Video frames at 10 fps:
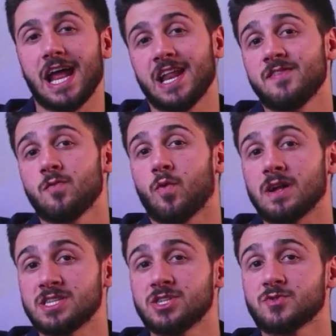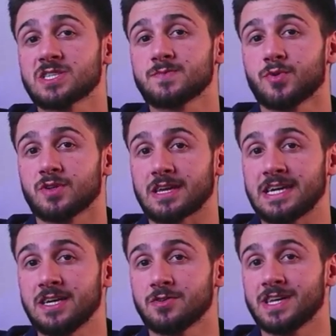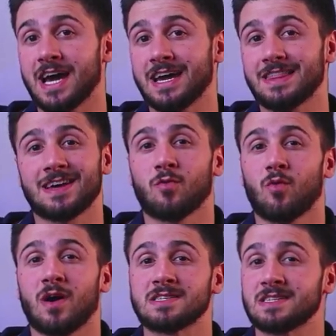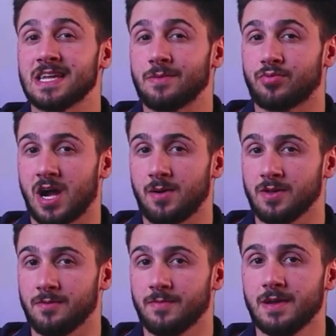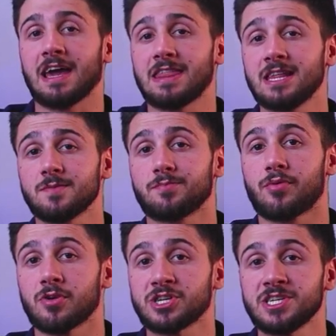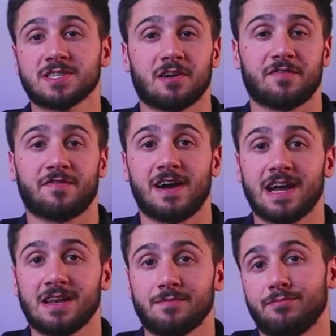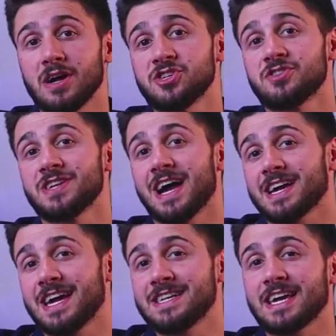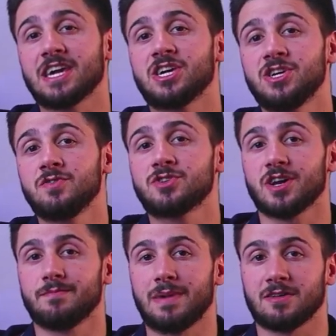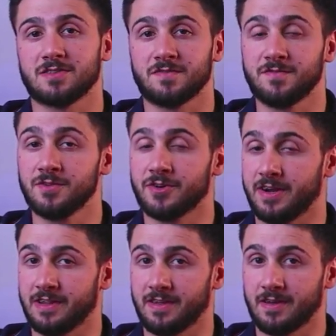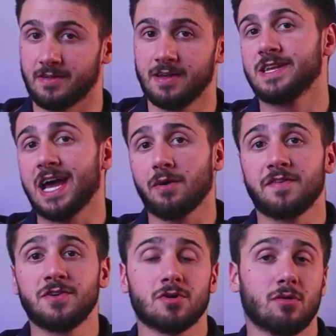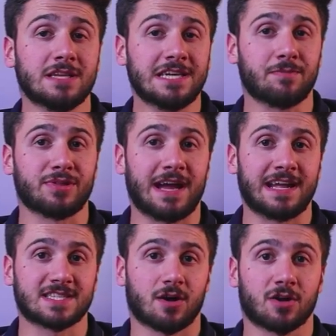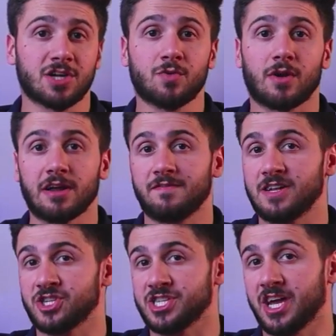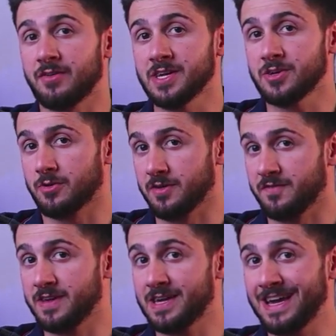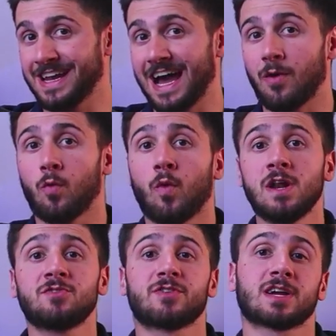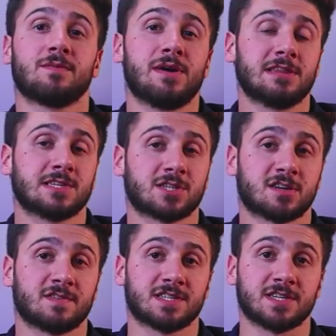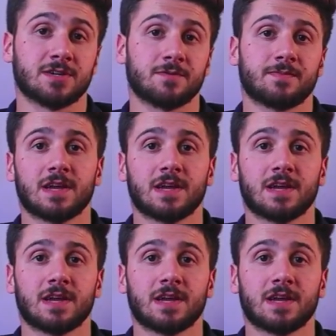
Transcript: and even wanting to explore the keto diet, that wasn't a problem. I think the portions are fine, but you're not getting a huge amount of food or anything. Now, if you only eat plants or you are a vegetarian or a vegan, I wouldn't recommend this service to you